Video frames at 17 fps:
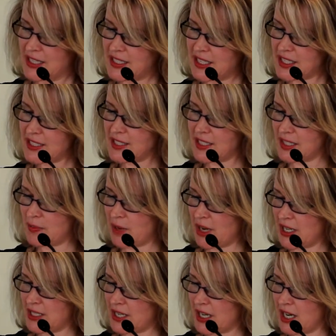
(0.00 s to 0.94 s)
Does this
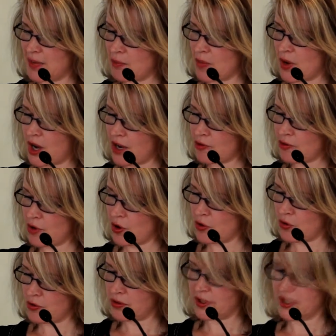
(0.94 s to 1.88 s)
maintain my
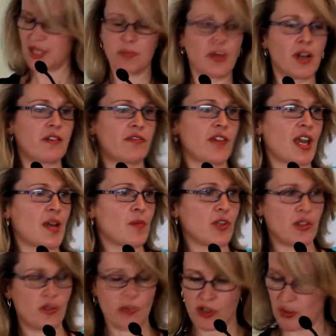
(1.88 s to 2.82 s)
role in my
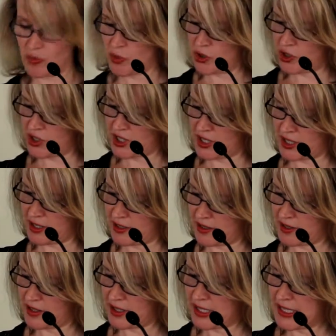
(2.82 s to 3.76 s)
family or community?
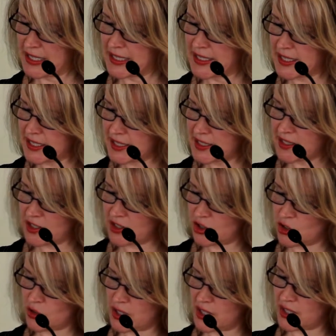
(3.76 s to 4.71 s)
Does this
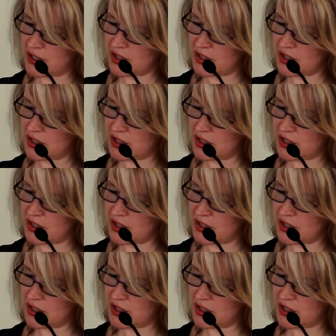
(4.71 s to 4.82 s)
address